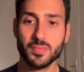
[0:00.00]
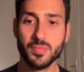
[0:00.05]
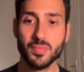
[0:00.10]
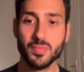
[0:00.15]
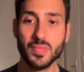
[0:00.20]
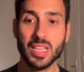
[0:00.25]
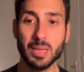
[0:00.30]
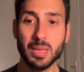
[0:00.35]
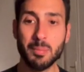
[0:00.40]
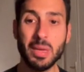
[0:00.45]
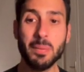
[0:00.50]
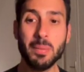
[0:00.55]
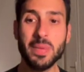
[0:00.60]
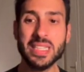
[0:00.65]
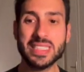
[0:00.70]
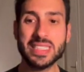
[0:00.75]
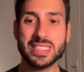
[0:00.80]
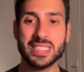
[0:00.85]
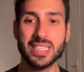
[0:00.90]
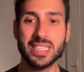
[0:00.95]

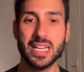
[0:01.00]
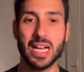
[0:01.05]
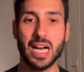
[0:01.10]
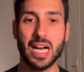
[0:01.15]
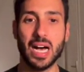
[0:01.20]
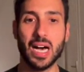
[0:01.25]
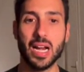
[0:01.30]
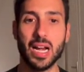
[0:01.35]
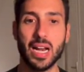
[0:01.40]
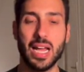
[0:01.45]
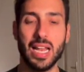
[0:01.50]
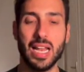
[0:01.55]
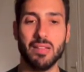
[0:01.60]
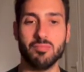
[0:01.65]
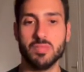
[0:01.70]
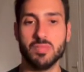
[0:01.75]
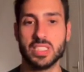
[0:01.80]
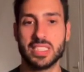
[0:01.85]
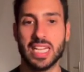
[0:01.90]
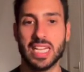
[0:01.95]
Meebits are
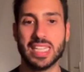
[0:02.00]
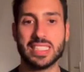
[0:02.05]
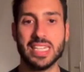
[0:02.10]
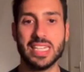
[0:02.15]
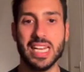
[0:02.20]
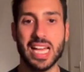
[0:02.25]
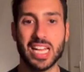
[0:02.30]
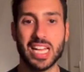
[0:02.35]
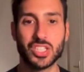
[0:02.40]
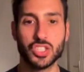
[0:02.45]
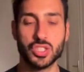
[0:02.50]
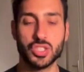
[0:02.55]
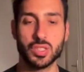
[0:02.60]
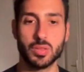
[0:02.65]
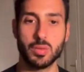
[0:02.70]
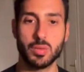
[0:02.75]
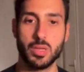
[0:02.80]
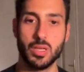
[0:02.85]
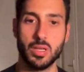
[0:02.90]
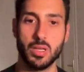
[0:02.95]
a slightly larger
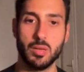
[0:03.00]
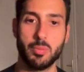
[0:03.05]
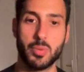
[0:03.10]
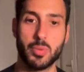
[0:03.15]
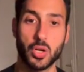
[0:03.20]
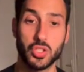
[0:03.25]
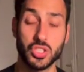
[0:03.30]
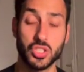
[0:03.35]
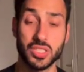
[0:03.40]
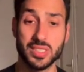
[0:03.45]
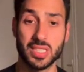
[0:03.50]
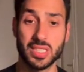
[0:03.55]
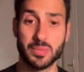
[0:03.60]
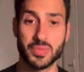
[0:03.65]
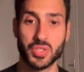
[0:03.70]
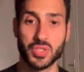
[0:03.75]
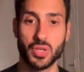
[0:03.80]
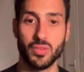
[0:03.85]
project in terms of